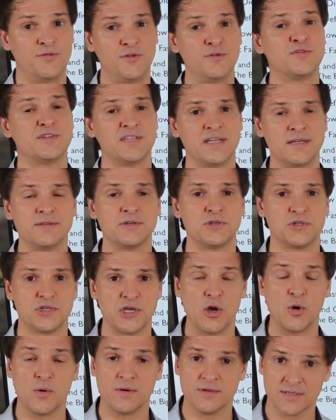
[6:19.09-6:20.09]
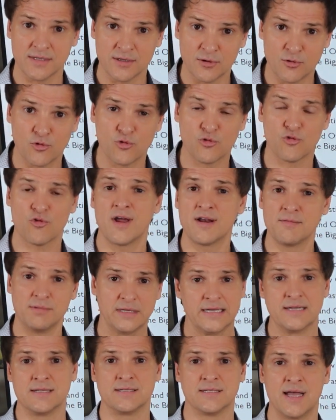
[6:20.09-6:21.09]
you've seen the show, it was
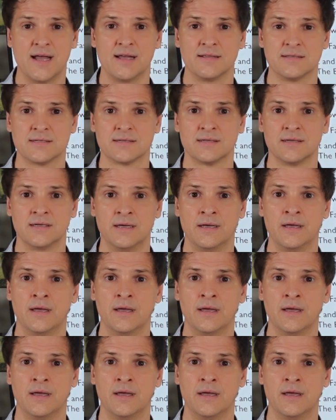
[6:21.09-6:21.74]
incredibly intense.